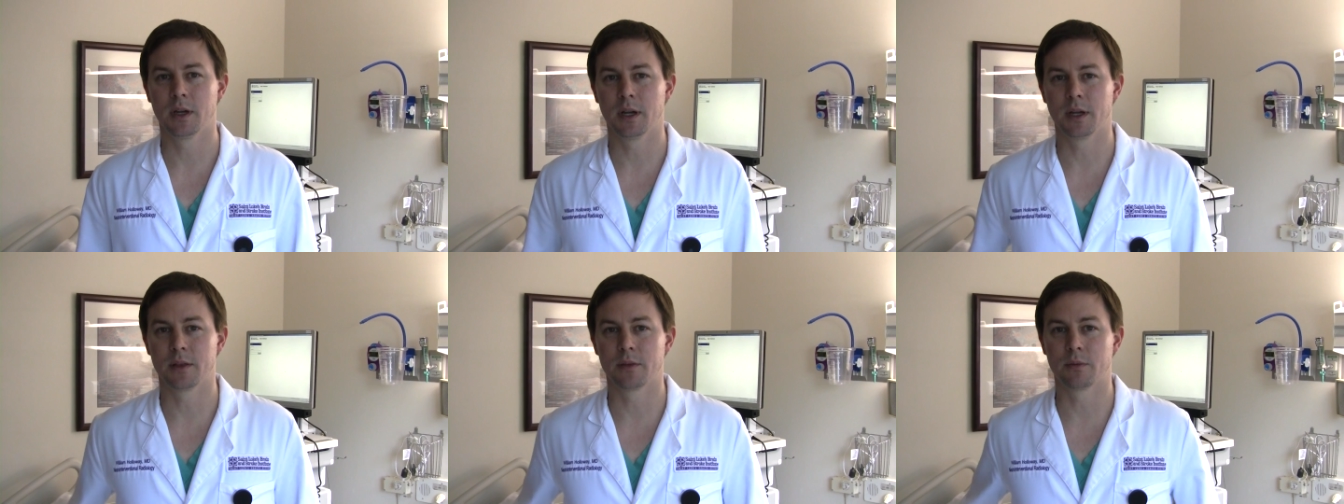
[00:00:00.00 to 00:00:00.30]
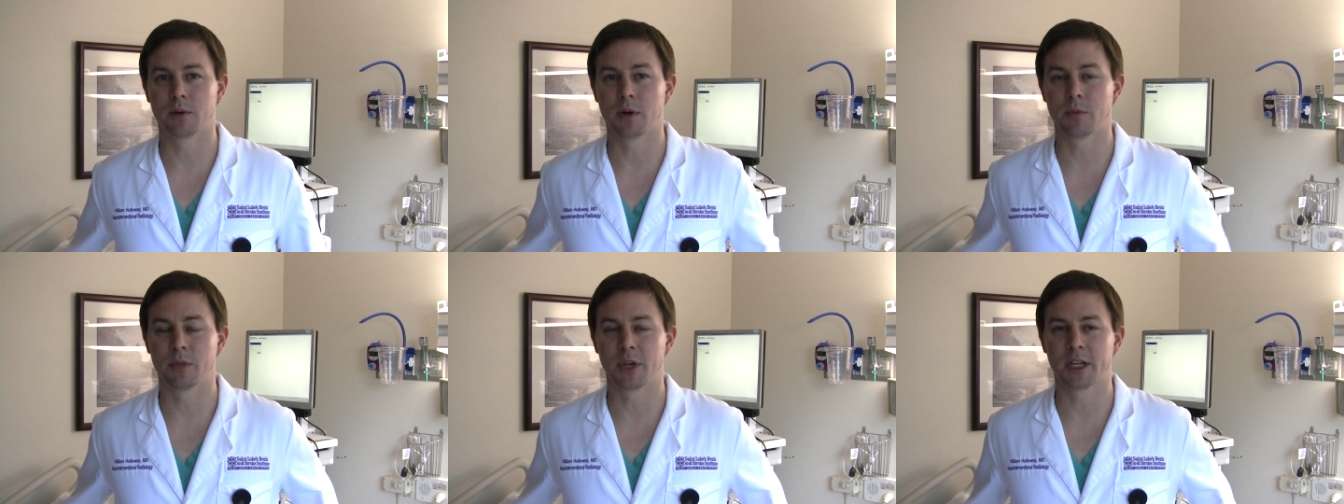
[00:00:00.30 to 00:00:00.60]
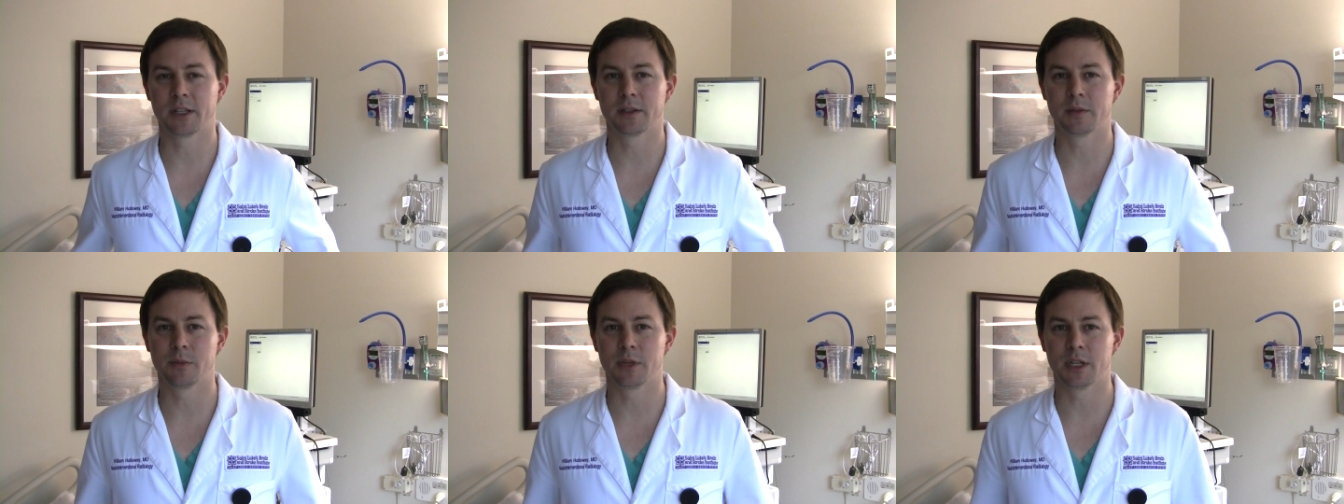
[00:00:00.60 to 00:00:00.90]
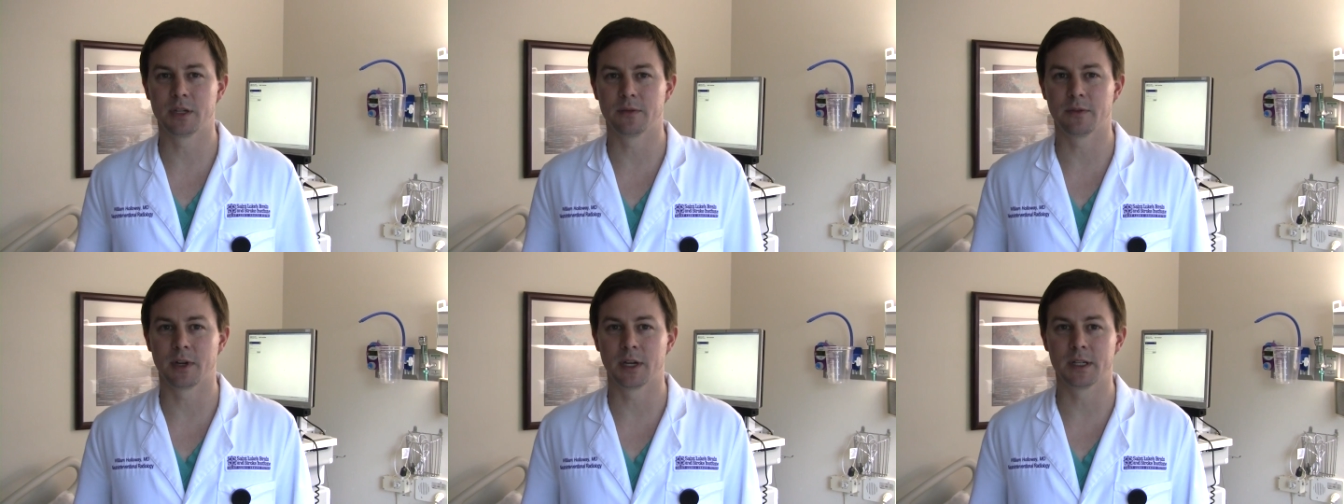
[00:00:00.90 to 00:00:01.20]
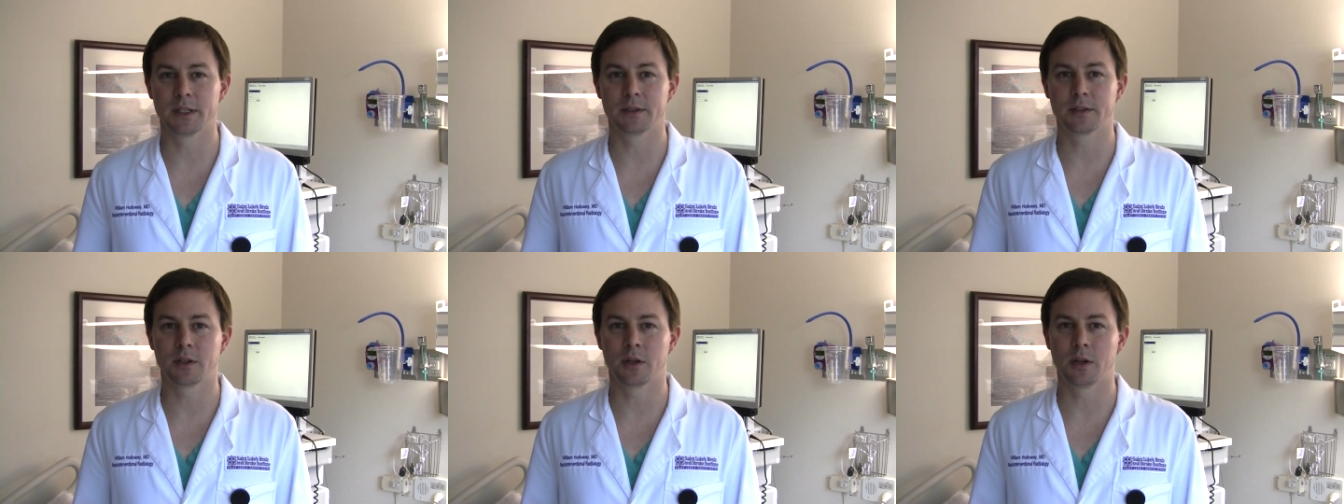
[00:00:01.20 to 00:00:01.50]
thrombectomy
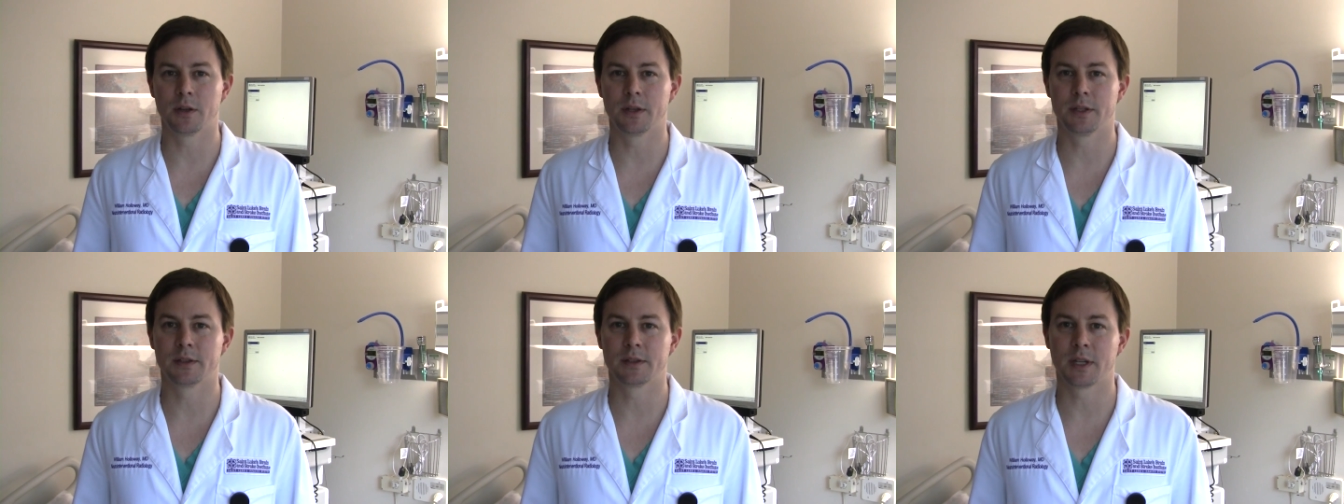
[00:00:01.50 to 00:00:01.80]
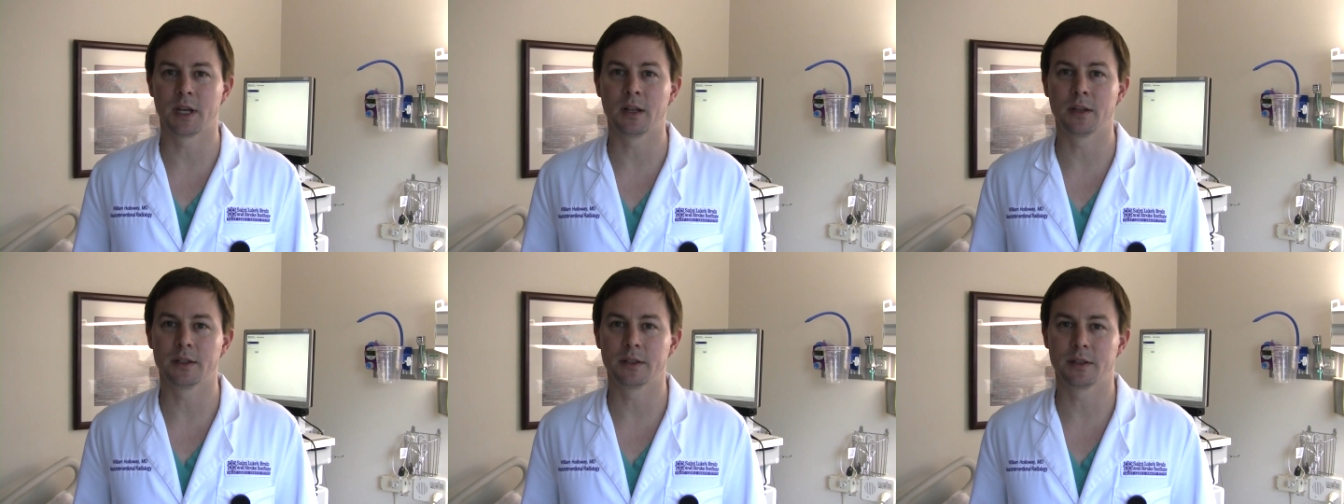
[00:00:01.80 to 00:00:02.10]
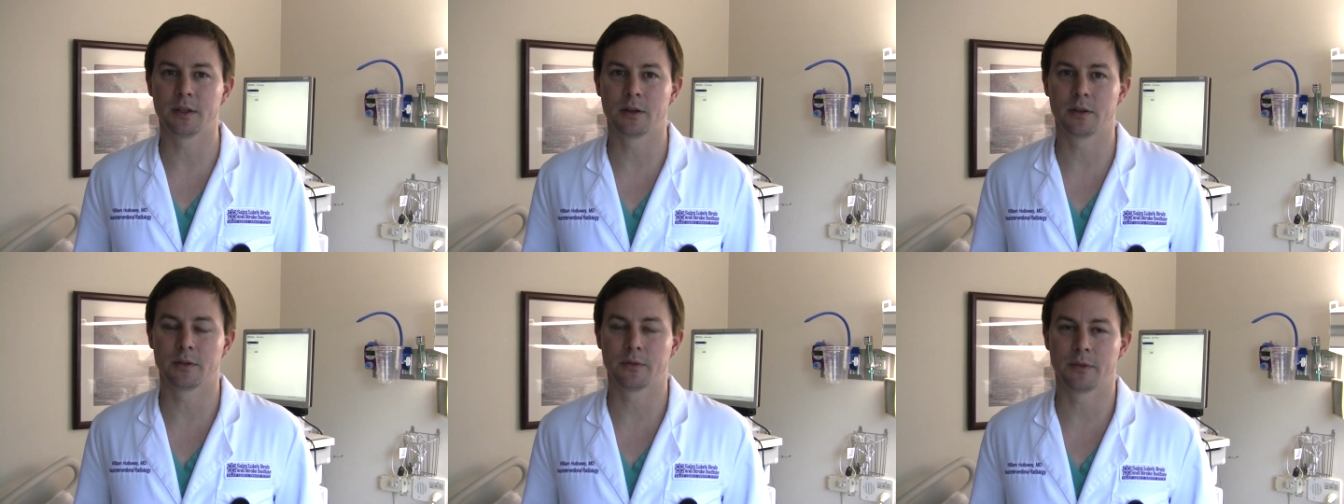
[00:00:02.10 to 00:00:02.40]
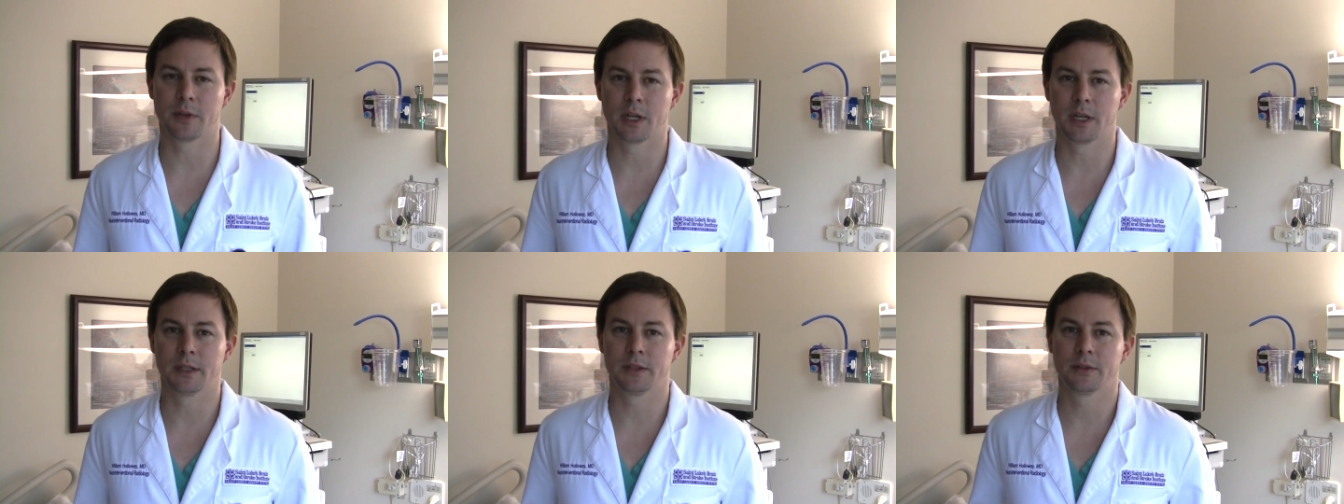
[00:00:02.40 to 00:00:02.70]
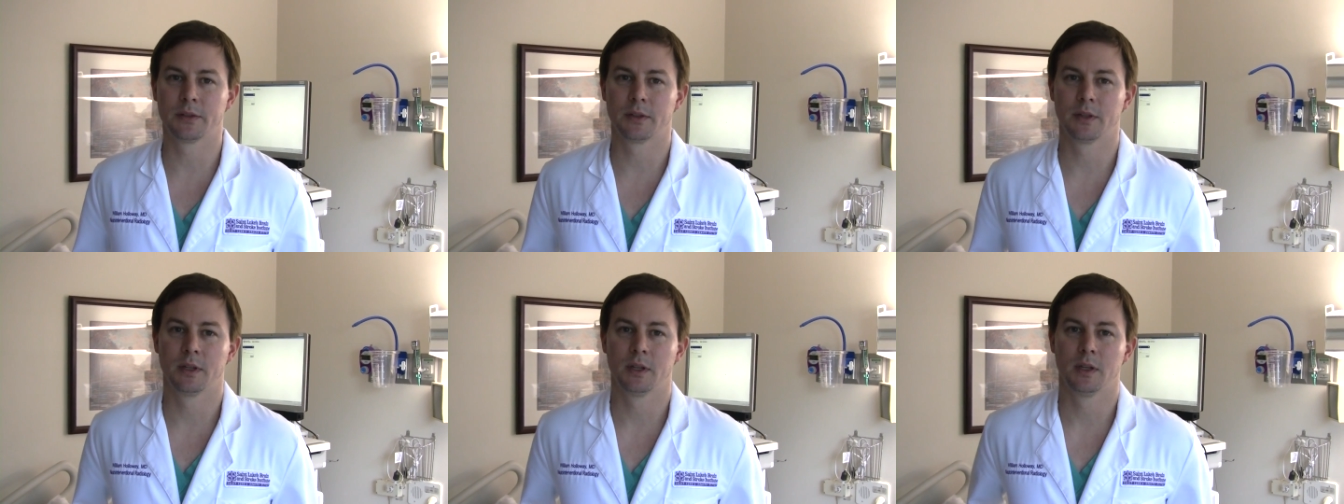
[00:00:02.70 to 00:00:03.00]
device called the Solitaire device.